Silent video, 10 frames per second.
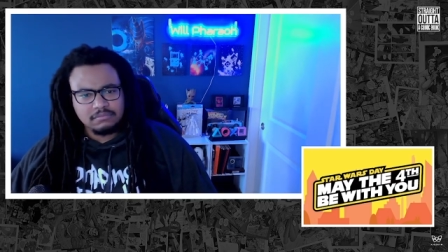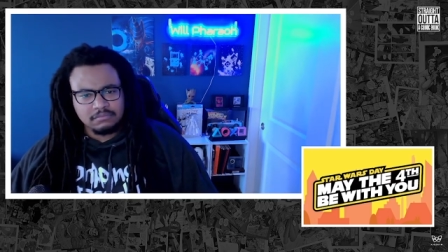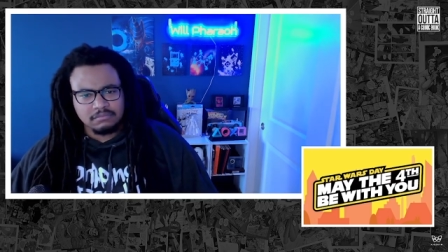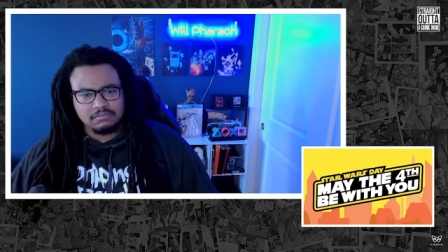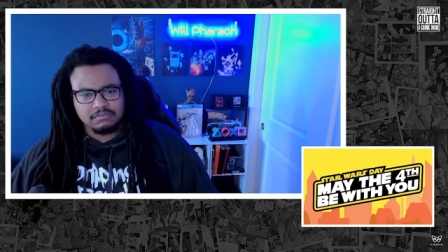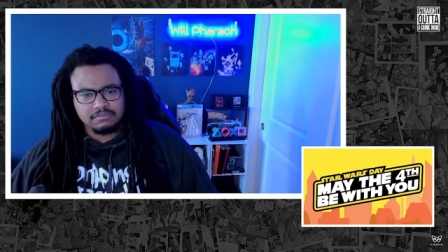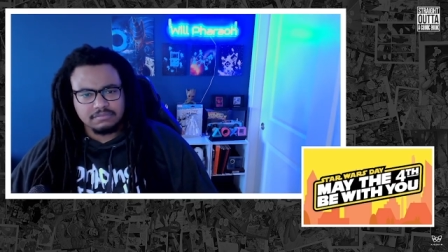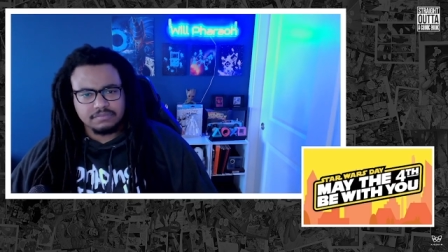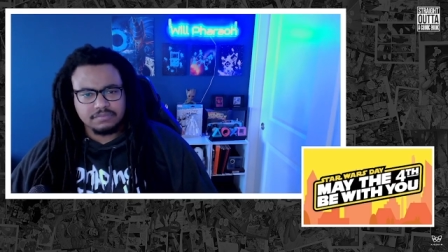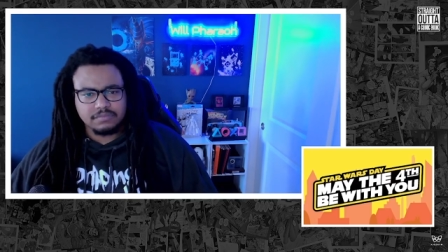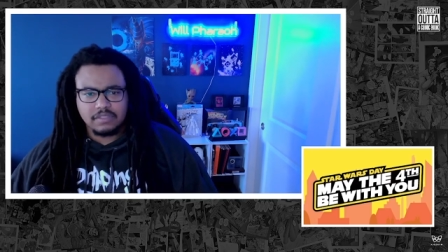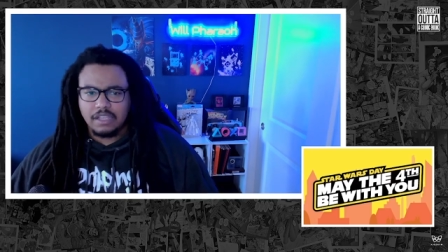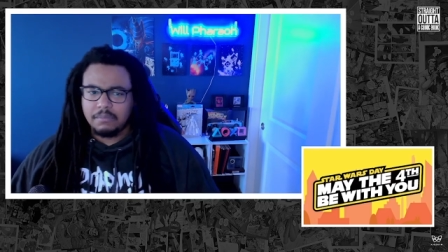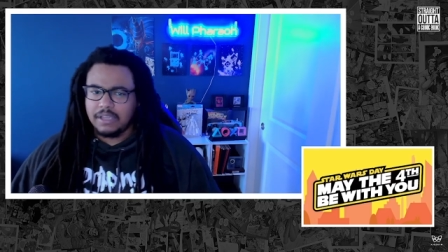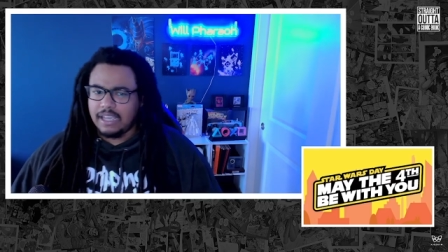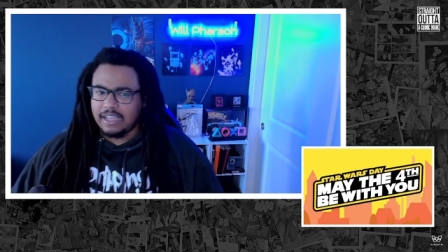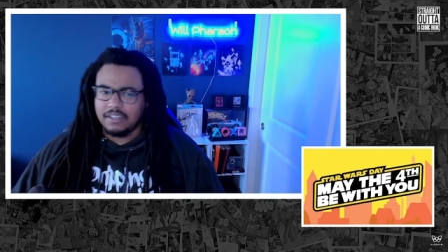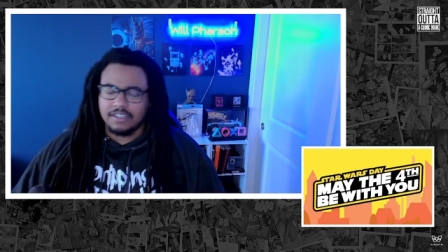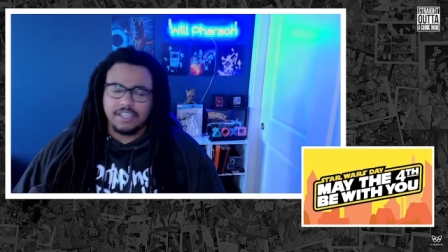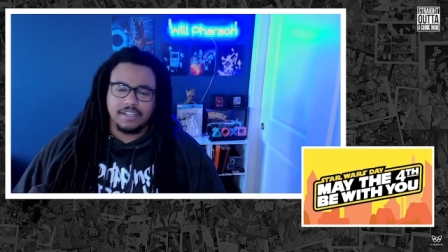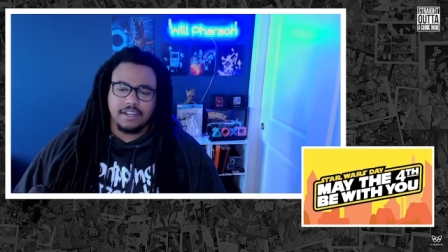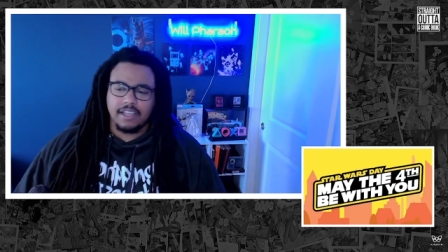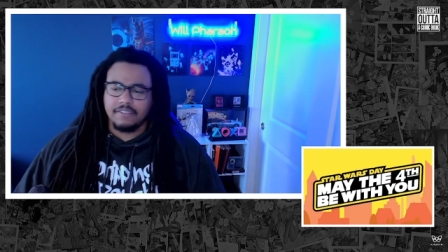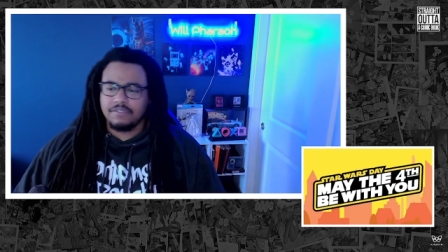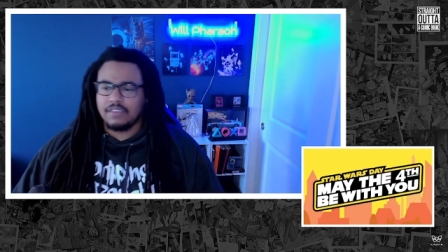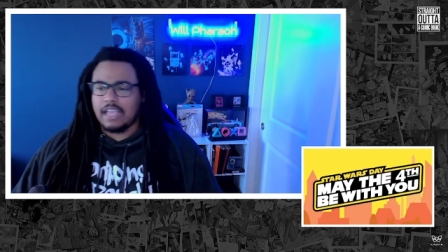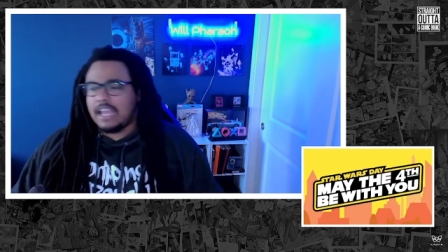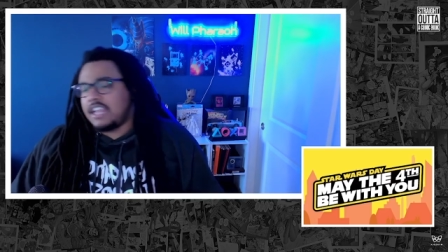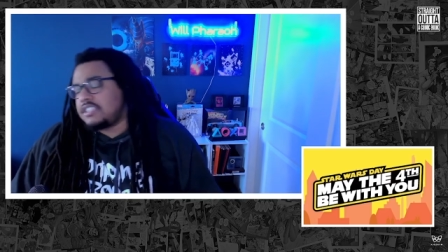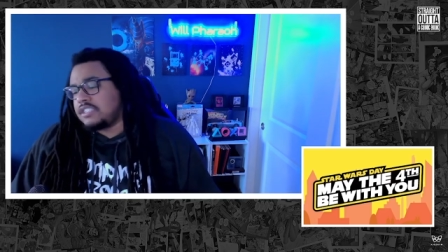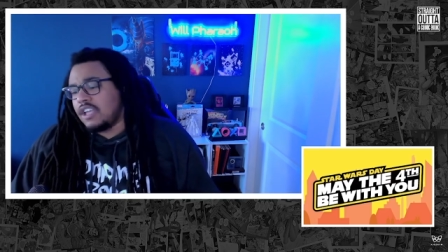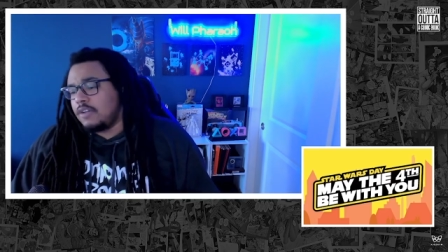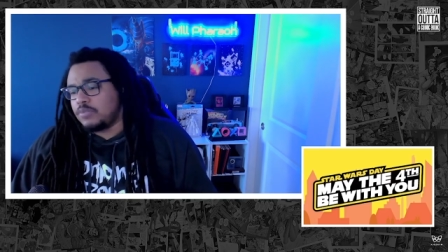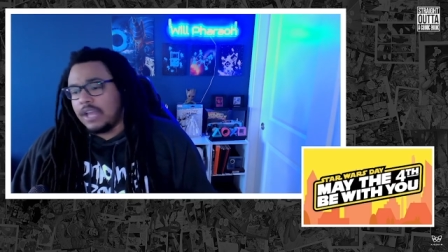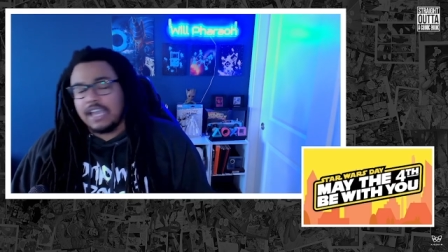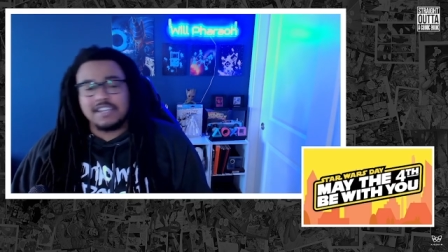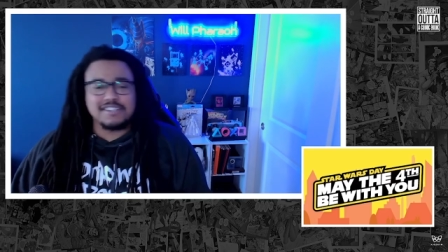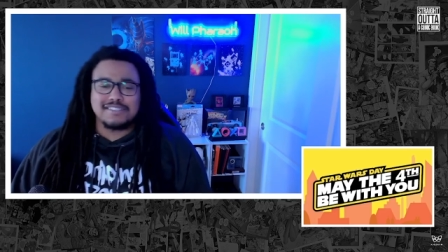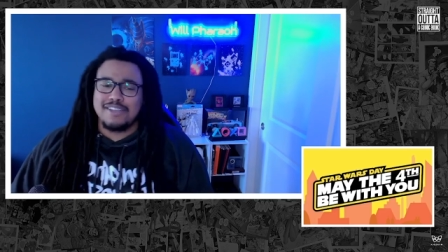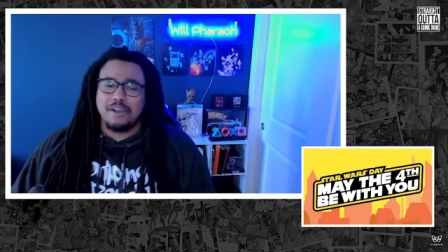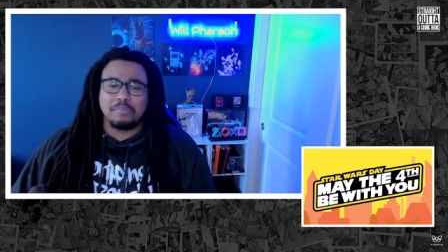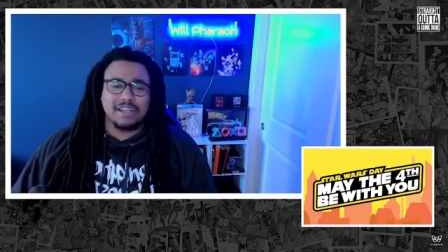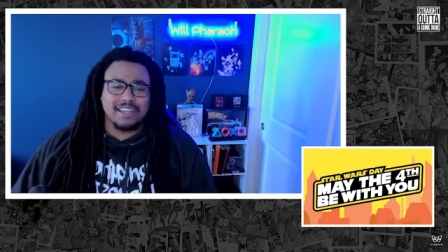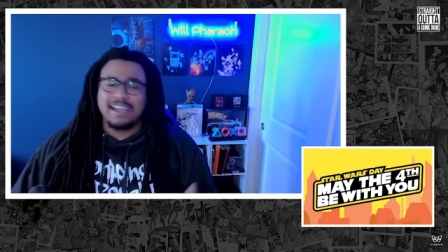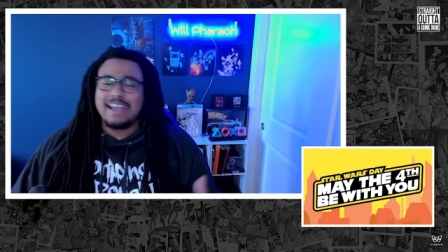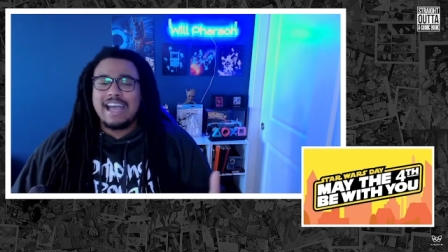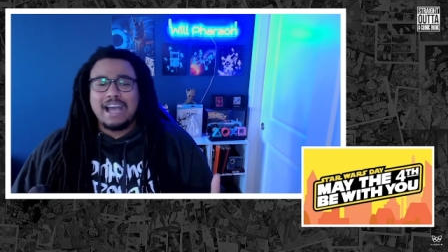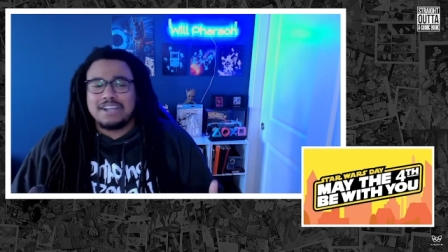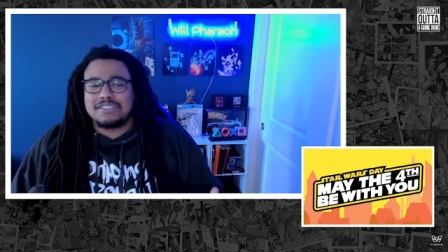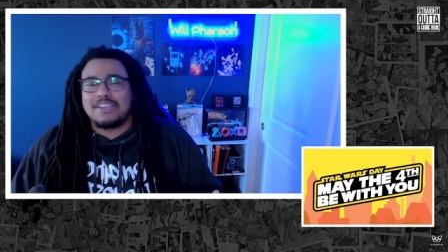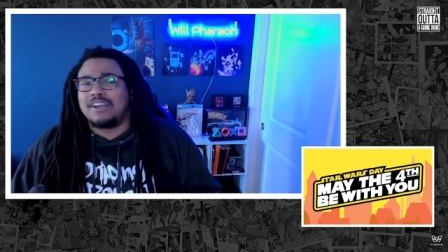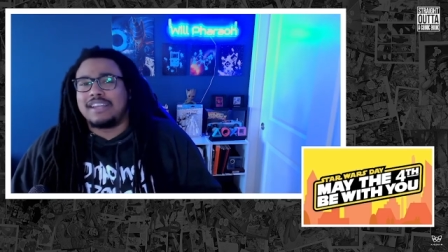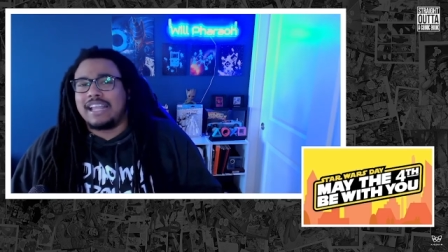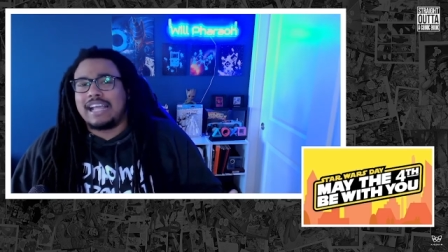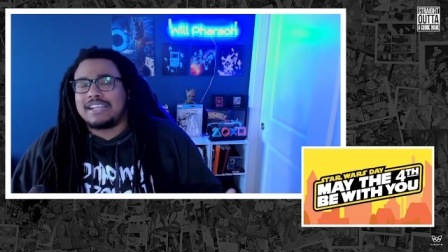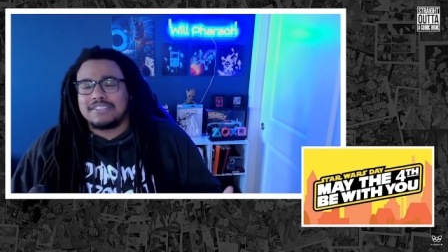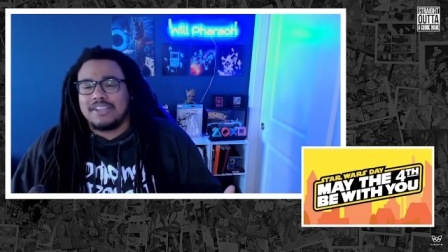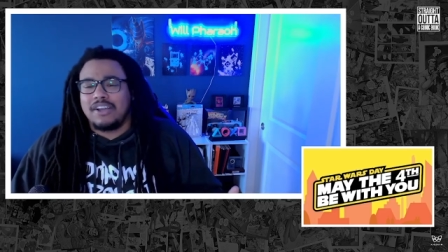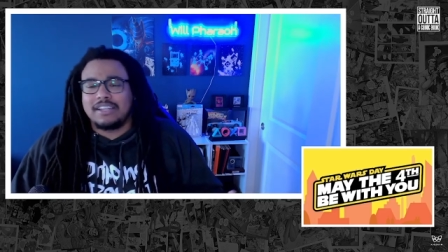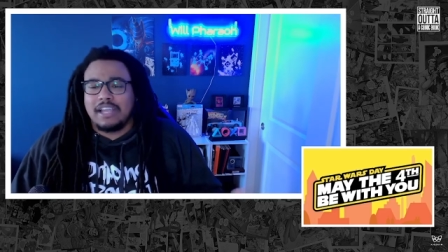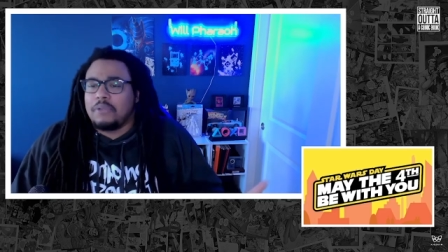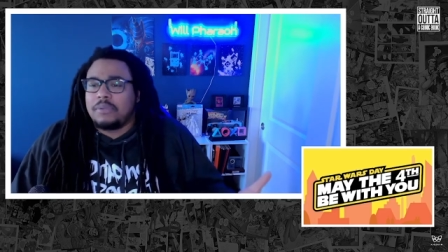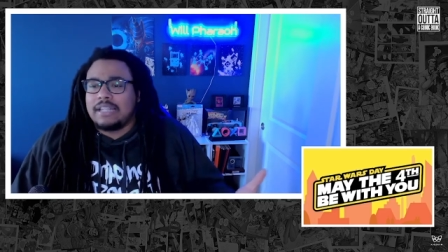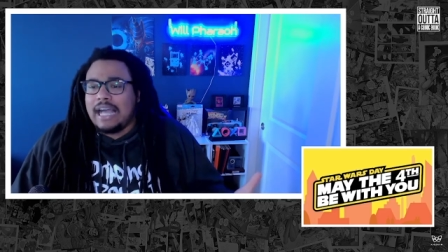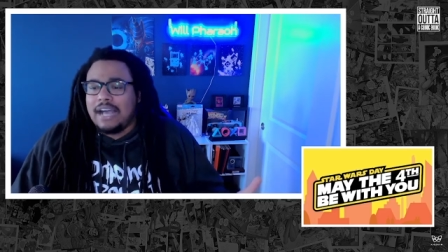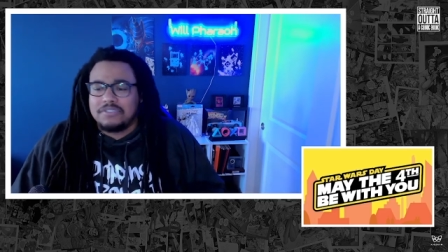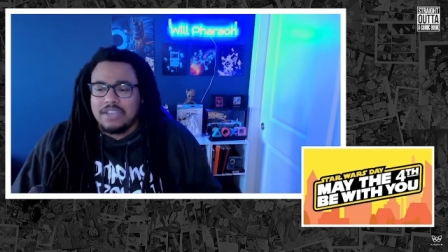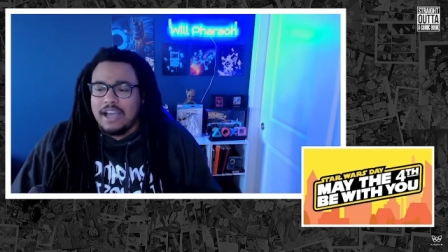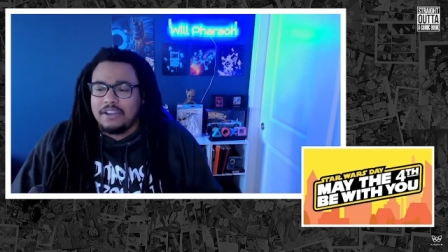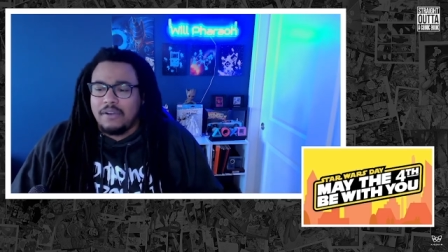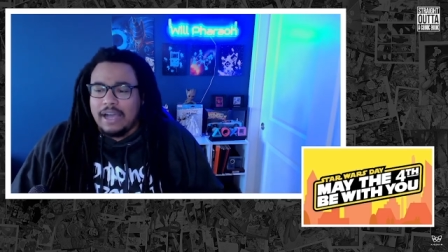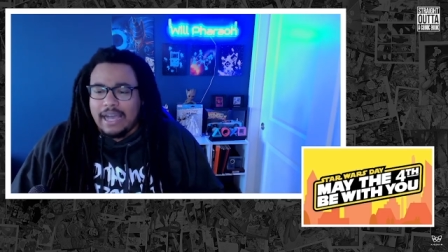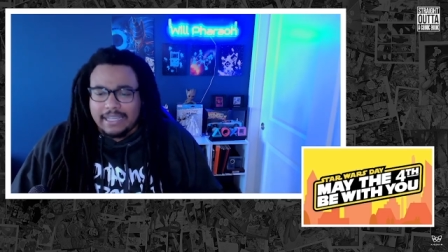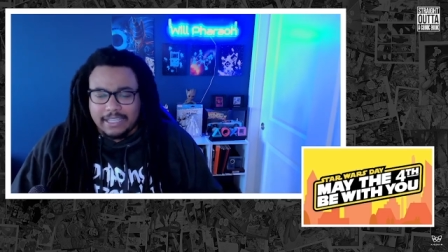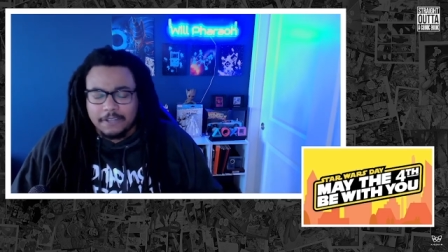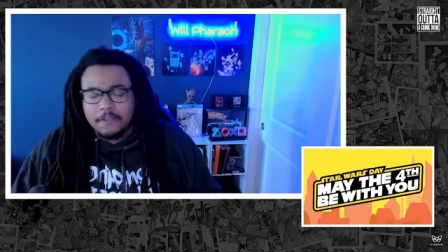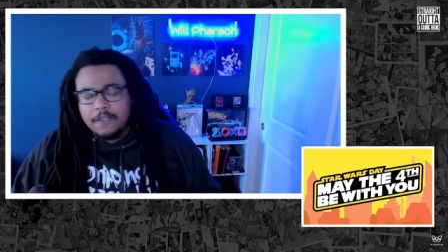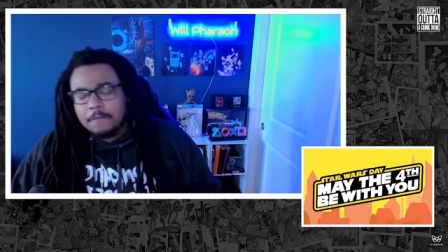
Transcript: I mean, I gotta look into that. And that just comes with age. Sorry about that. I just caught that and we live. So y'all know how I get.